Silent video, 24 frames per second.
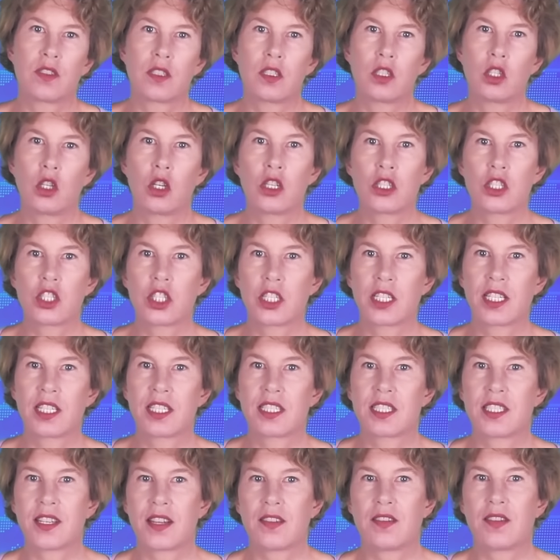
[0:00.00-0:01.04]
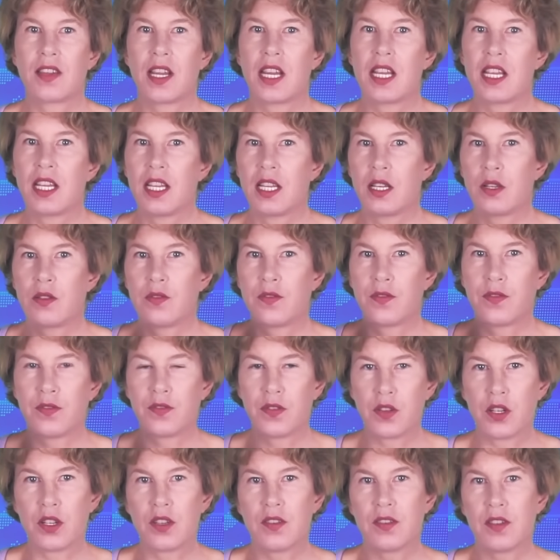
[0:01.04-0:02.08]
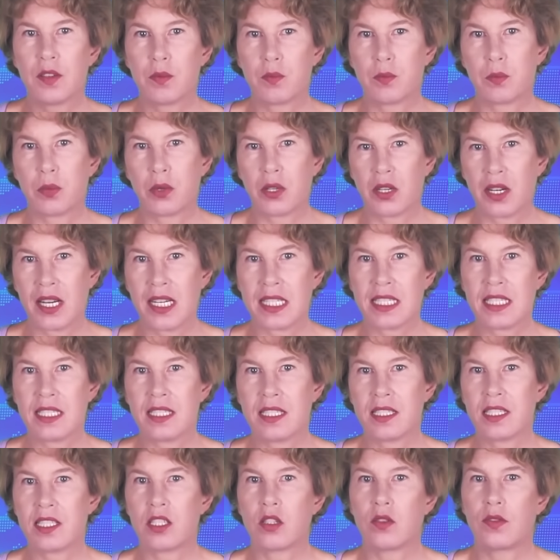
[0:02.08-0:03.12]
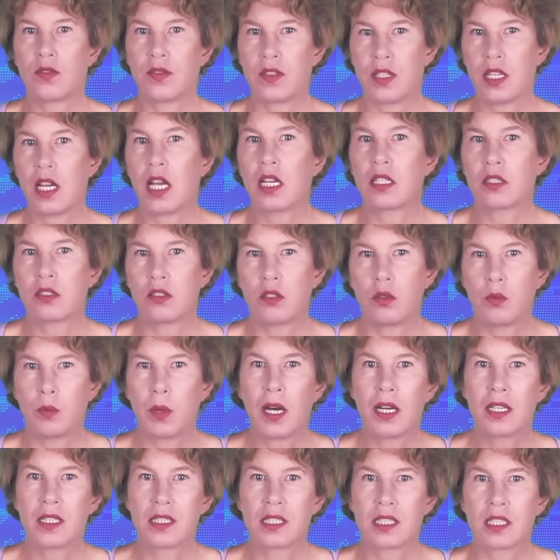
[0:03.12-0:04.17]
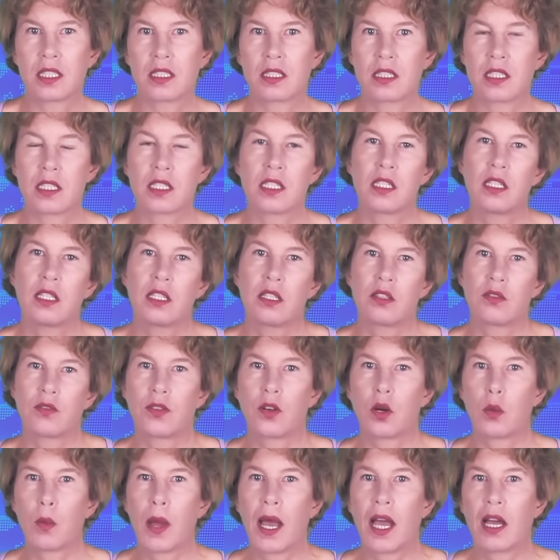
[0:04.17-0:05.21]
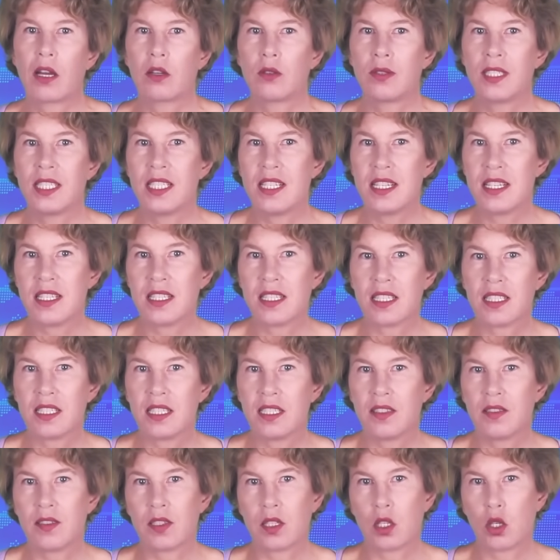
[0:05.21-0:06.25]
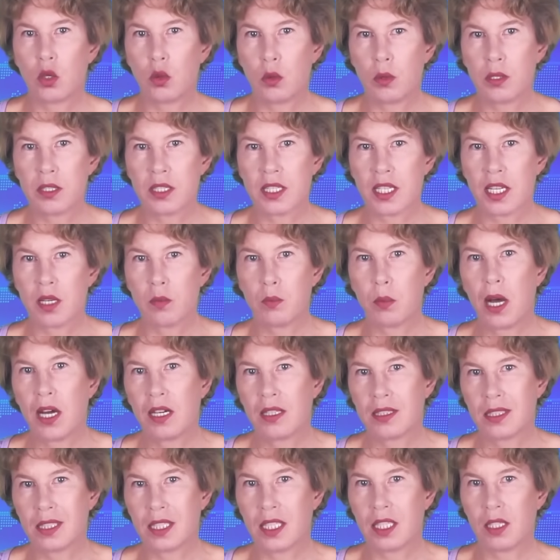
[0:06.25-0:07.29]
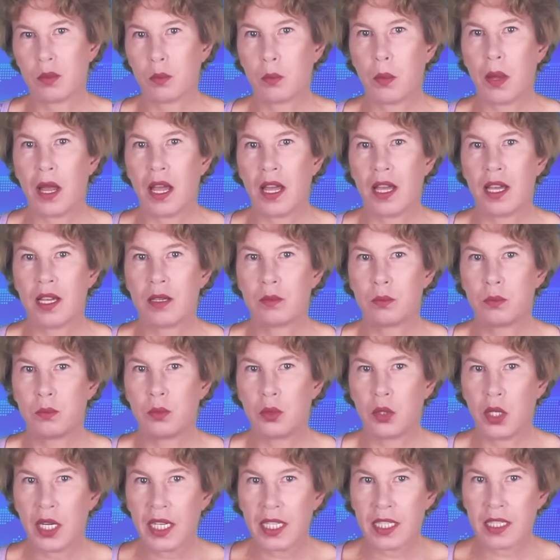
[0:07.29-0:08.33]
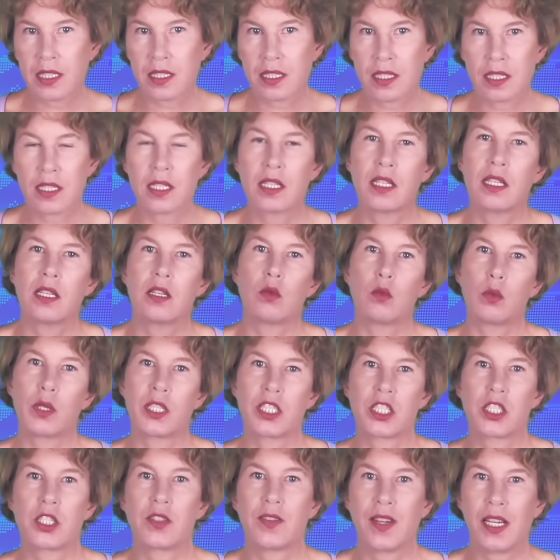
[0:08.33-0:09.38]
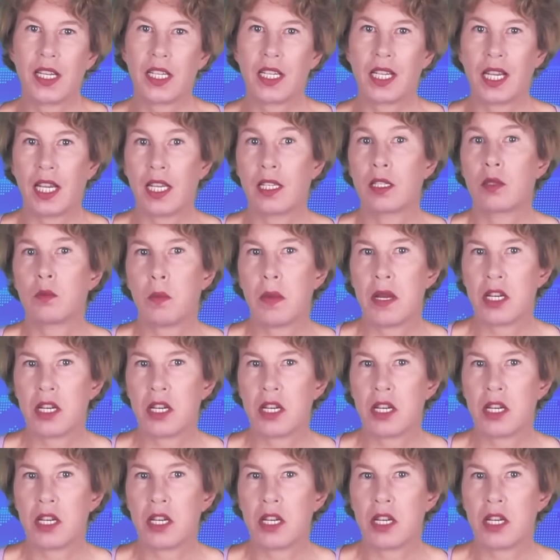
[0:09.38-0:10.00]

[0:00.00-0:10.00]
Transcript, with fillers: the logic is that they infer the presence of the Unruh particles from how easily the quasi-particle pair breaks, which they can